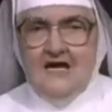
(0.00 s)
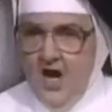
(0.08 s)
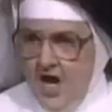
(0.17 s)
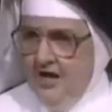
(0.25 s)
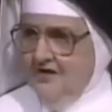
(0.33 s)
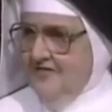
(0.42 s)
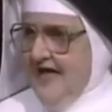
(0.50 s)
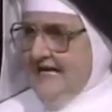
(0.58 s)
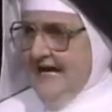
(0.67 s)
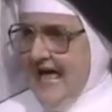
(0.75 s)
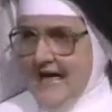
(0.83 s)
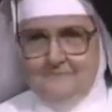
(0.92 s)
all of that
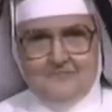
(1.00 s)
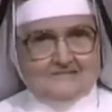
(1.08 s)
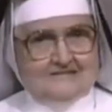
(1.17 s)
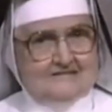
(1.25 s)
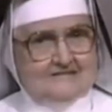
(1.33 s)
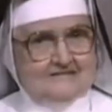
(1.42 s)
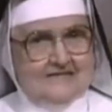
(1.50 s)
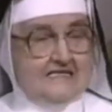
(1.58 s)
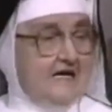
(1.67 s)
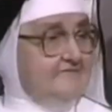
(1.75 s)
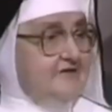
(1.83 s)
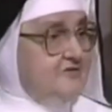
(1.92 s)
happens in
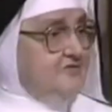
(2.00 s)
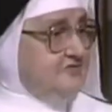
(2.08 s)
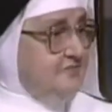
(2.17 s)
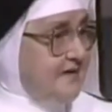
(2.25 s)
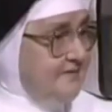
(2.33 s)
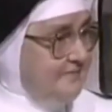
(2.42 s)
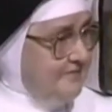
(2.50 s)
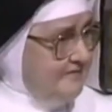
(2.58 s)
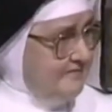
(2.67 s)
every newspaper,